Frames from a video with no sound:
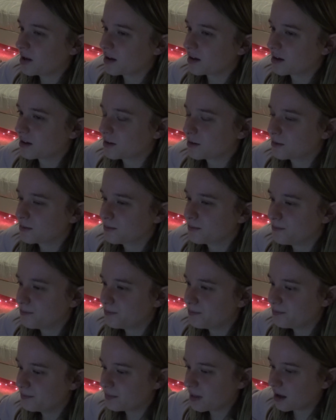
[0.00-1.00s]
pick
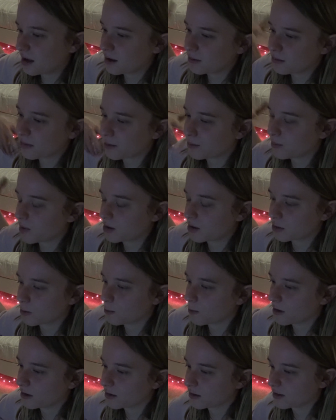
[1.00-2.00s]

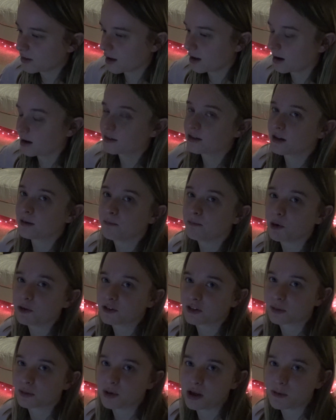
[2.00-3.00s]
the ones that
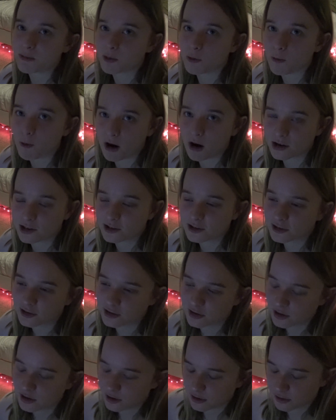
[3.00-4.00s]
most of the people
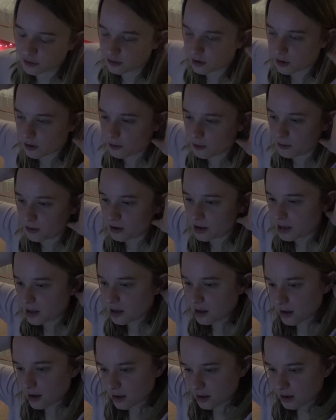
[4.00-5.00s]
watch. So,
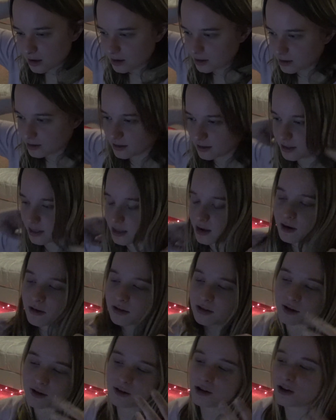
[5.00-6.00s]

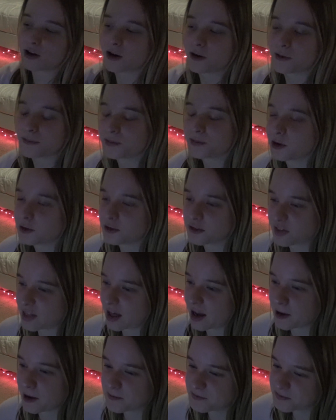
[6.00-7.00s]
there you go.
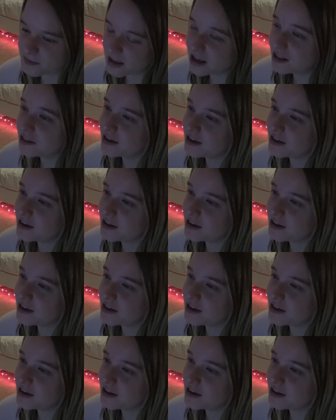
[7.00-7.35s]
There's that.